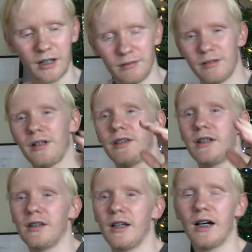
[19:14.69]
However, it
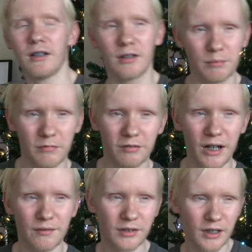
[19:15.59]
did not
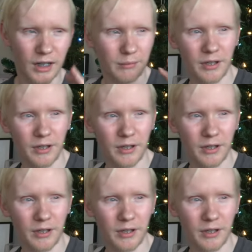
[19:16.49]
arrive in time,